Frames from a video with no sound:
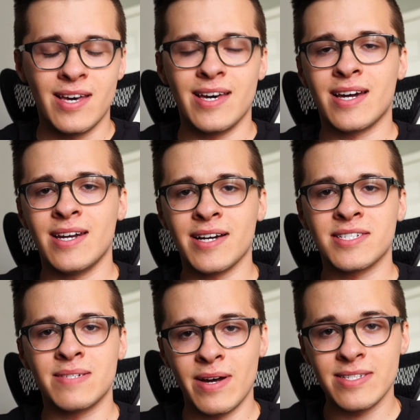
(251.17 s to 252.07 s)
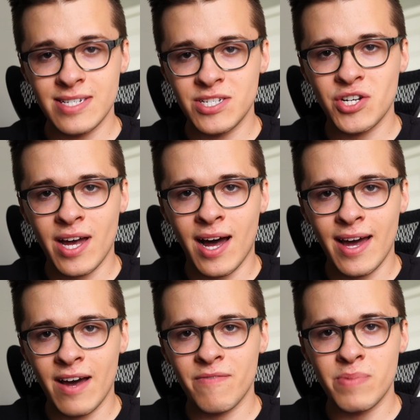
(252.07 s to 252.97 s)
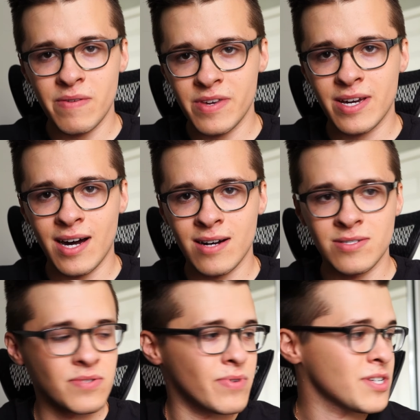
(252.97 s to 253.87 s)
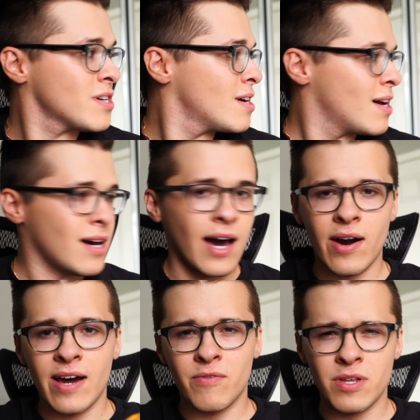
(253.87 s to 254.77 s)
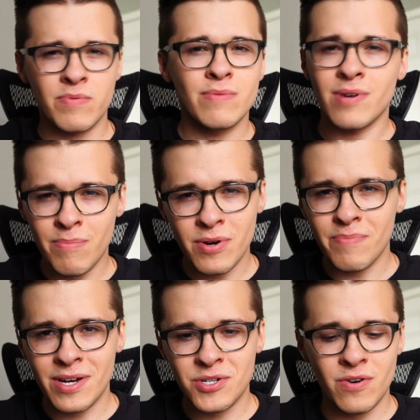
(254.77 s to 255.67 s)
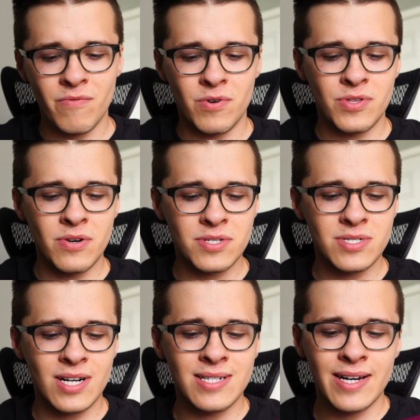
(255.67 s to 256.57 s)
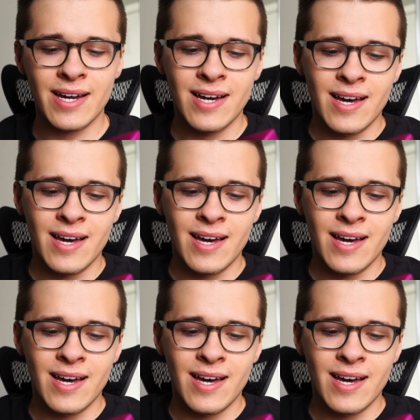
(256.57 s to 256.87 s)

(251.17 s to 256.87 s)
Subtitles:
It connects to my DJI FPV goggles, which I don't have with me, but I'll put a picture of what those look like.